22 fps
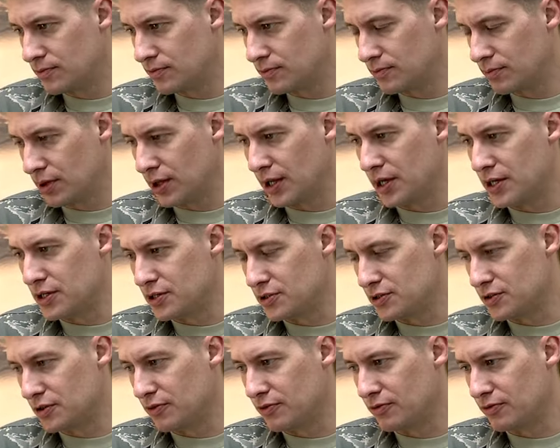
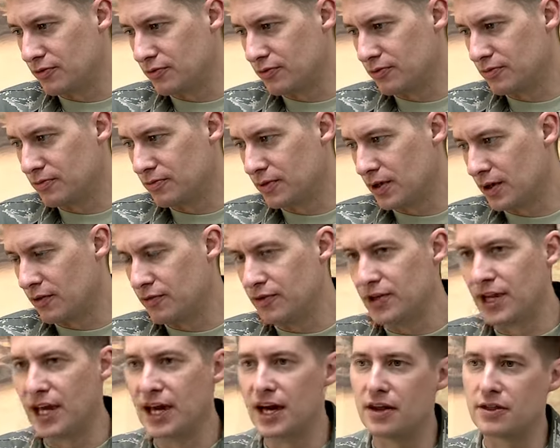place of,
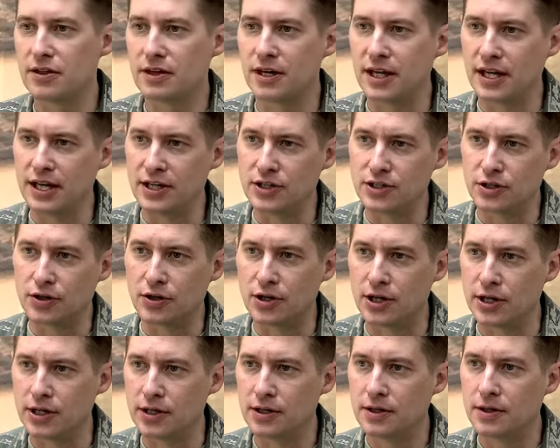of death and
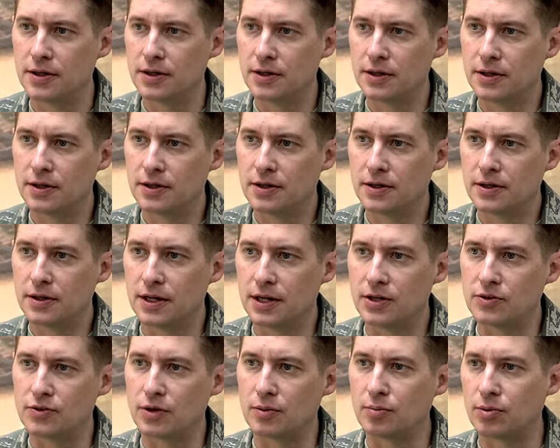injury
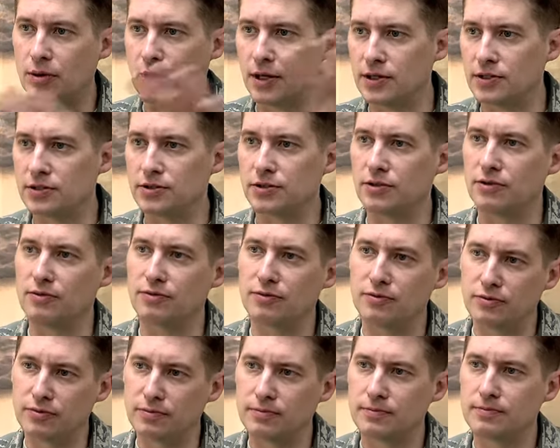into a place
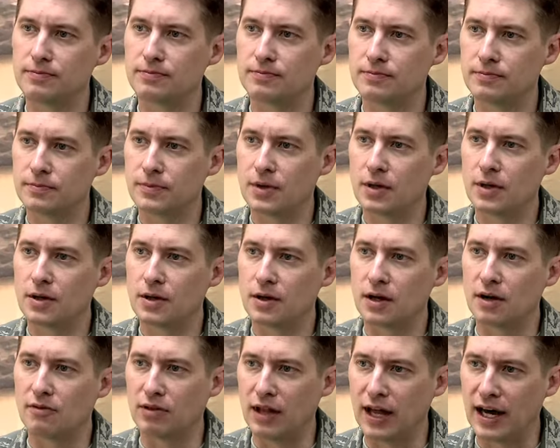of
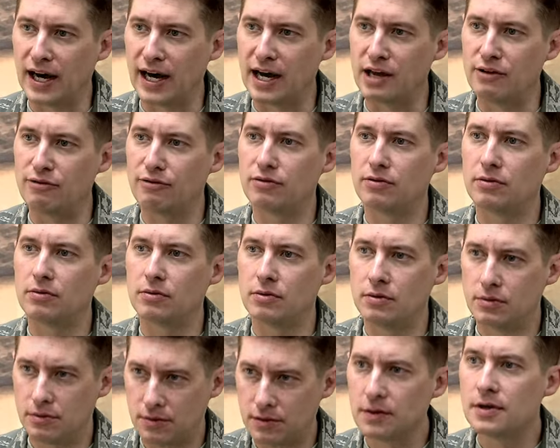of life
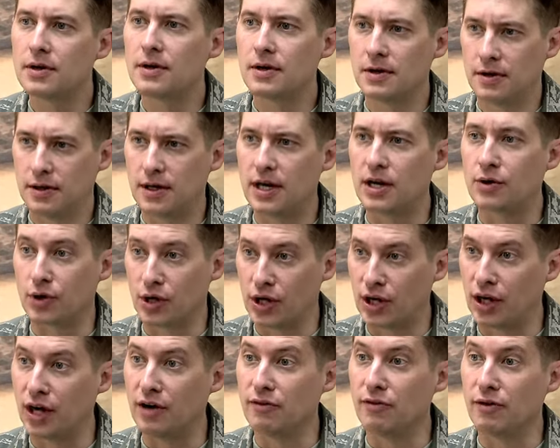and
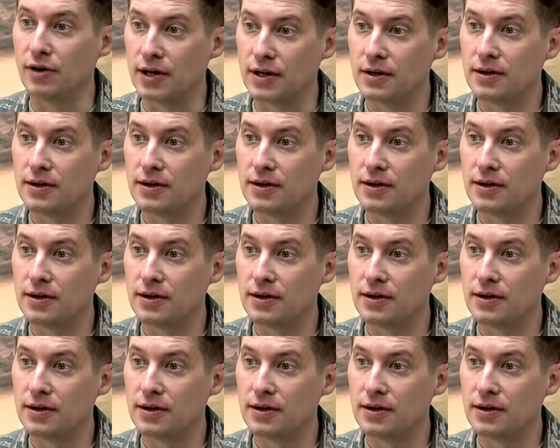recovery.